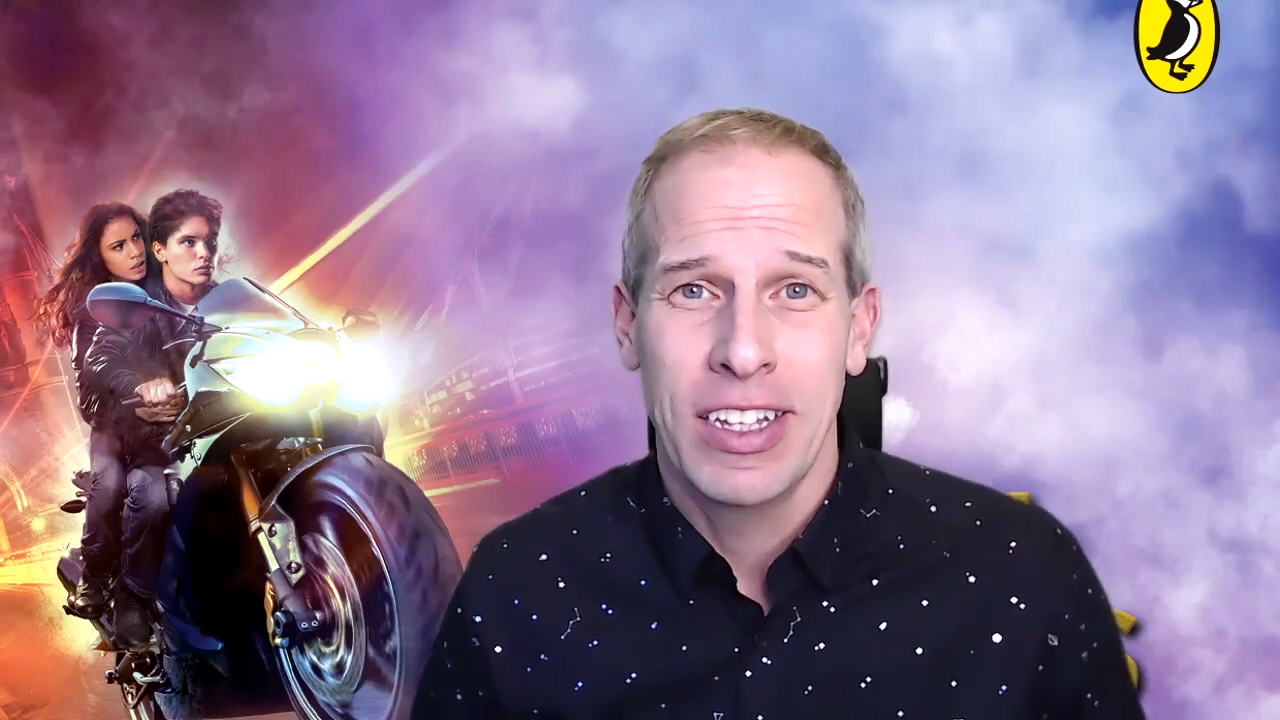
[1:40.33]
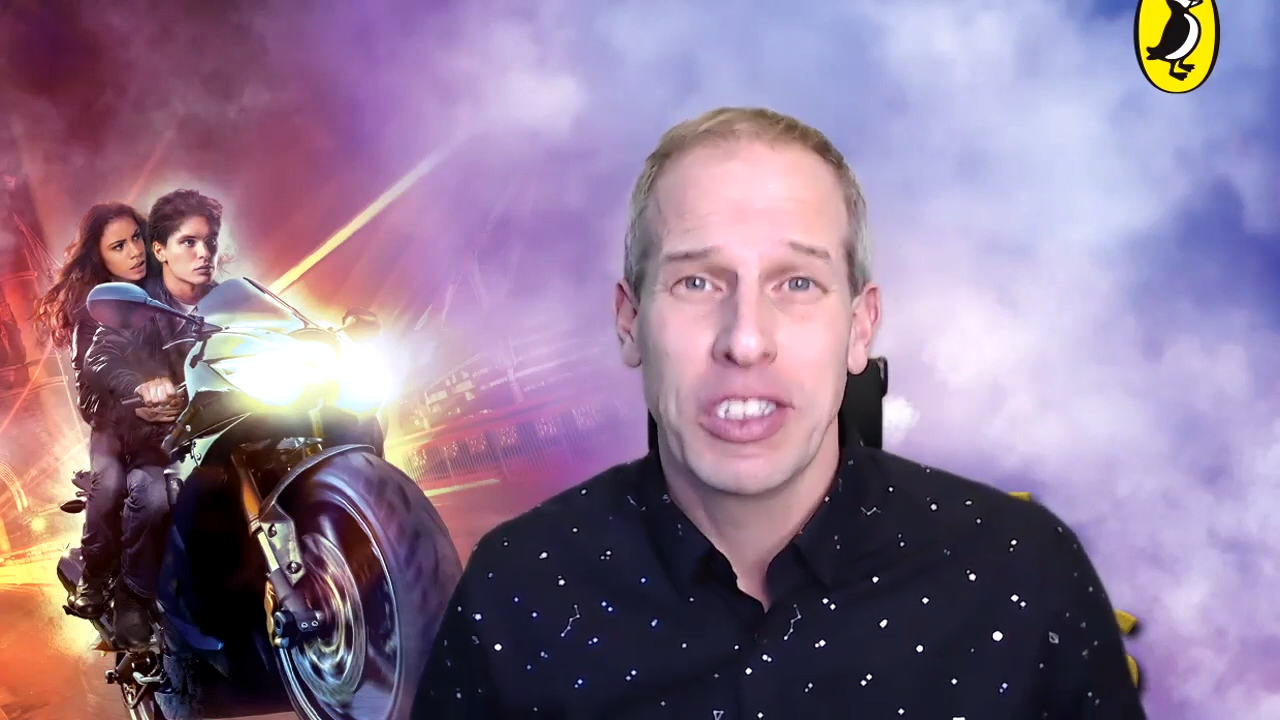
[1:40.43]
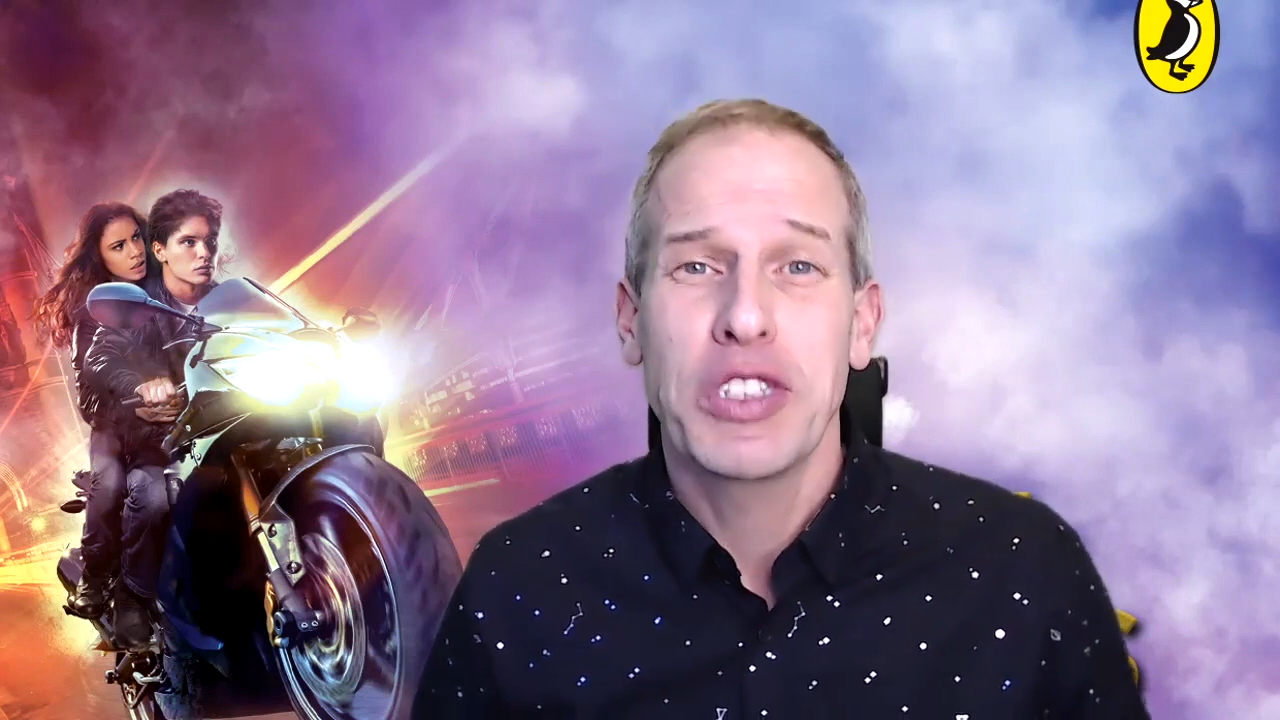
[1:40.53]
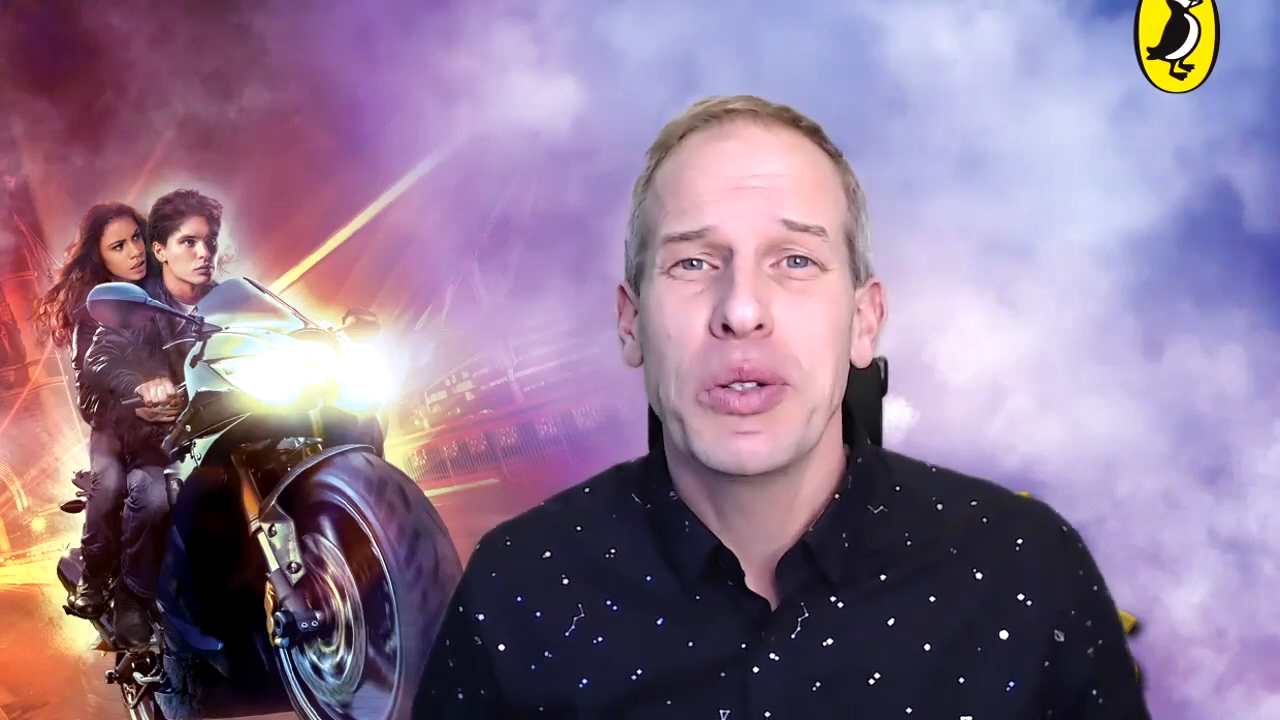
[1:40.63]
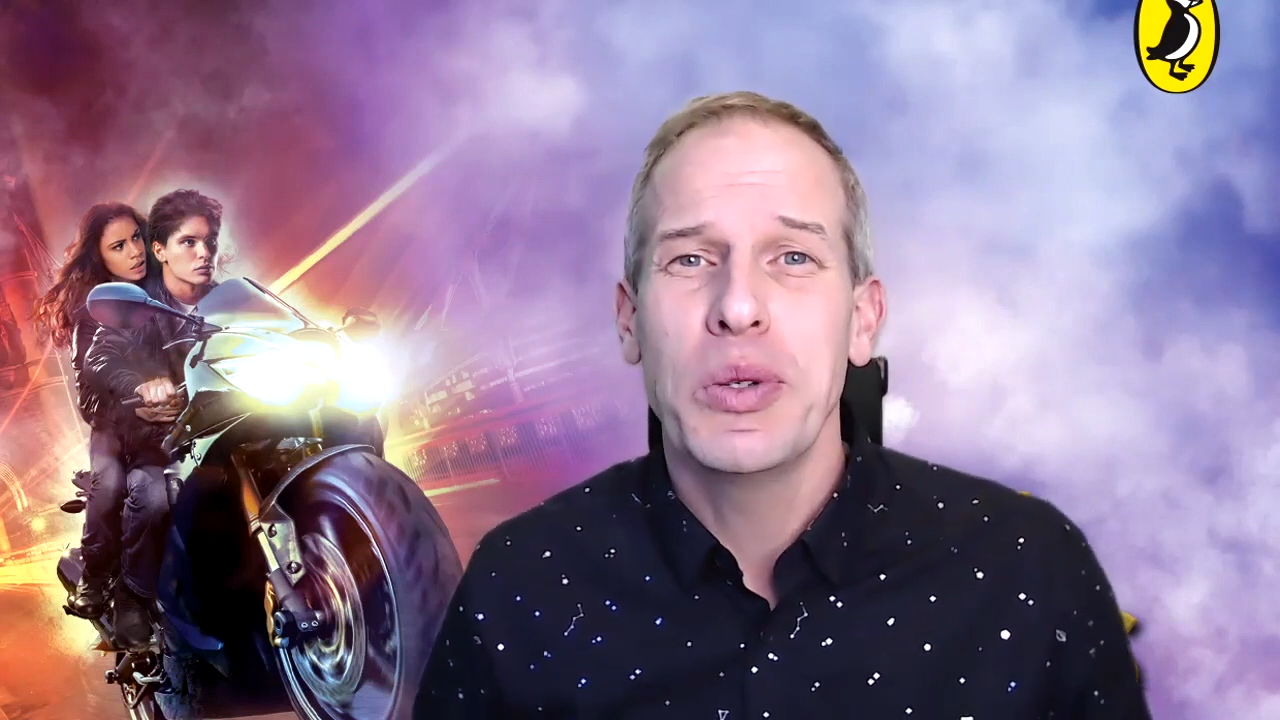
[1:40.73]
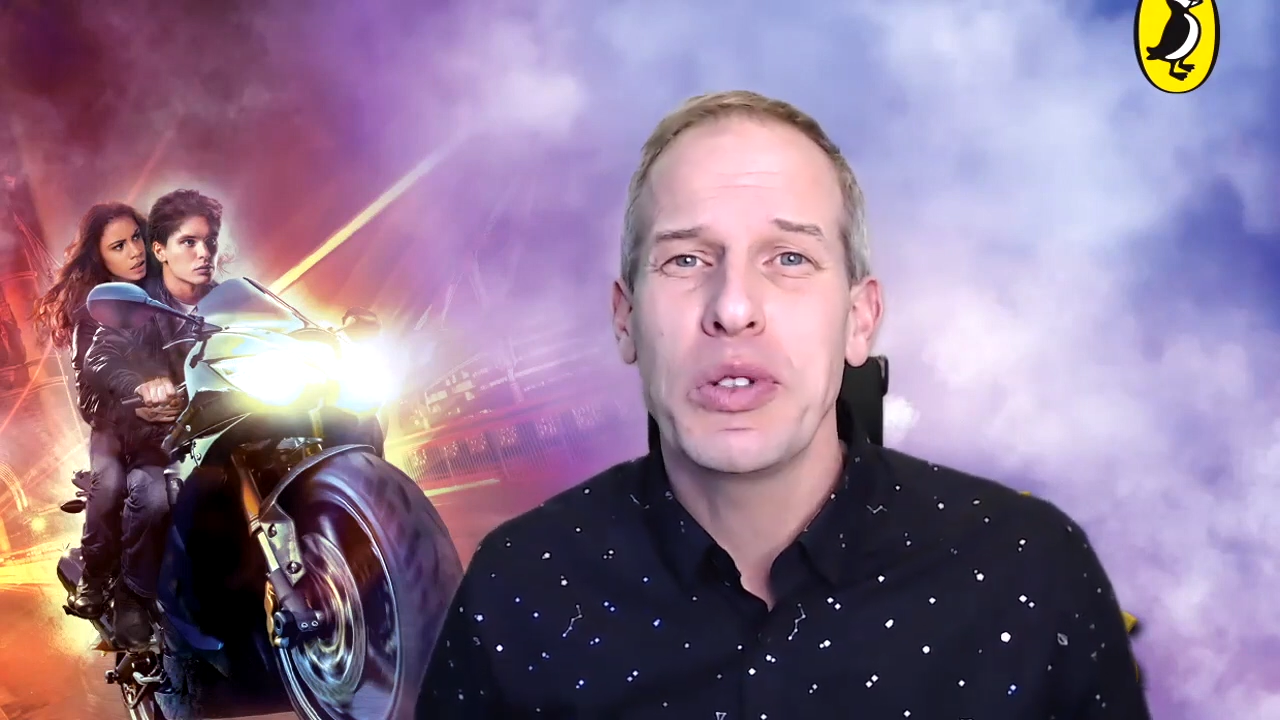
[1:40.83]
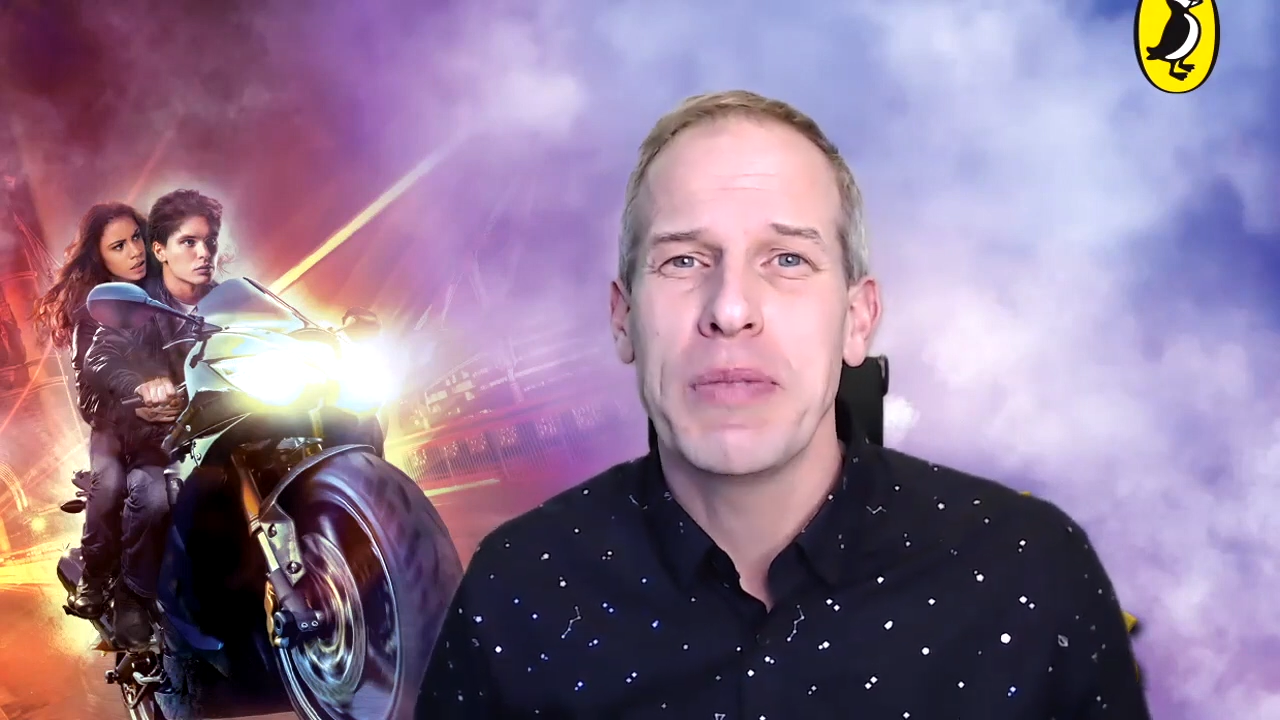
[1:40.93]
schools